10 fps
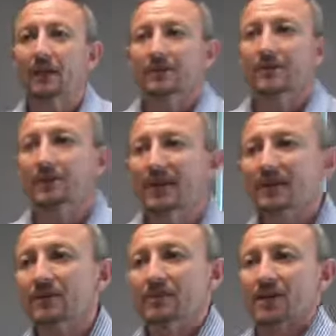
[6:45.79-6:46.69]
So the
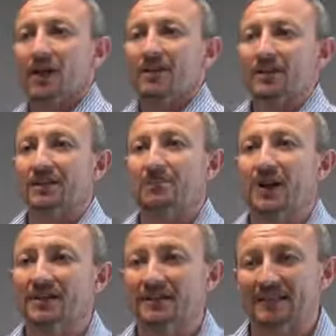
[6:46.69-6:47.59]
method of charging is
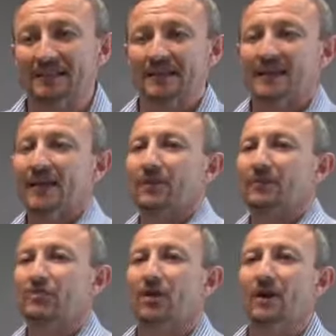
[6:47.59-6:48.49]
based, as I say, on
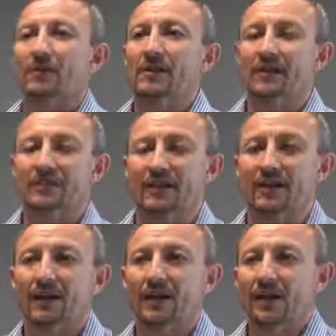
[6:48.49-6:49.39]
the triboelectric
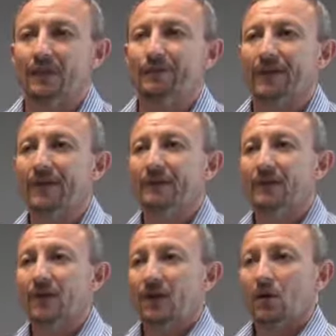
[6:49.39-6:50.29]
effect,
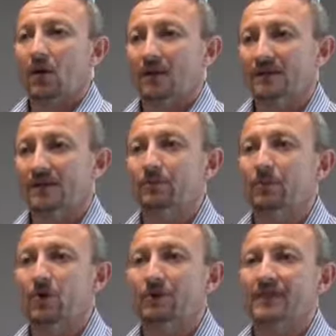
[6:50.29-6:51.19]
where
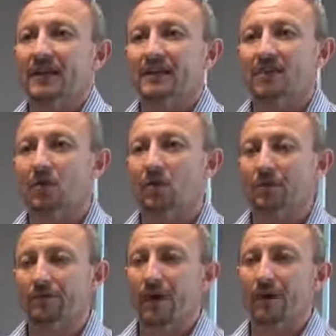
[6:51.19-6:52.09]
simple contact
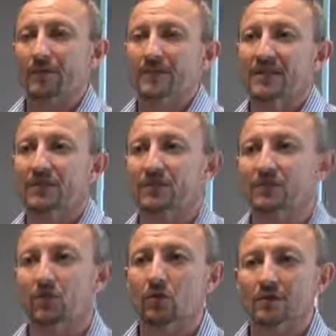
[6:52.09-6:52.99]
of
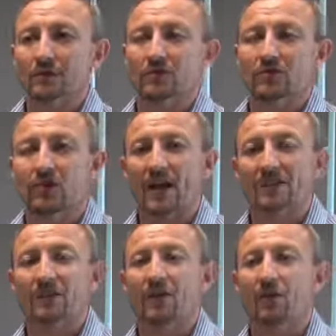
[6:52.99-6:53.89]
materials causes the
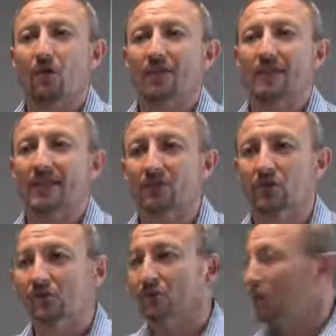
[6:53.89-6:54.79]
transfer of
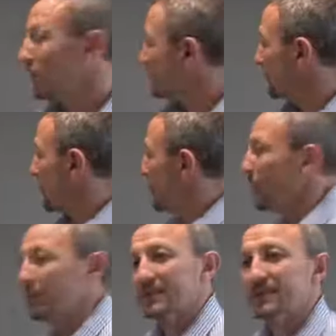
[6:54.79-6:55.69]
electrons from
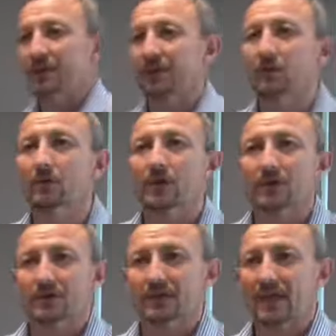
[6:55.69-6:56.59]
one material
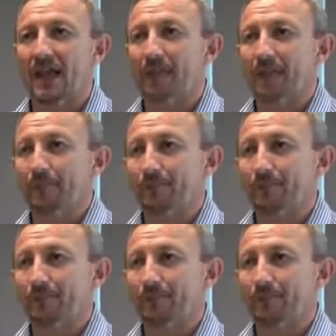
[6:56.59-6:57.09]
to the other.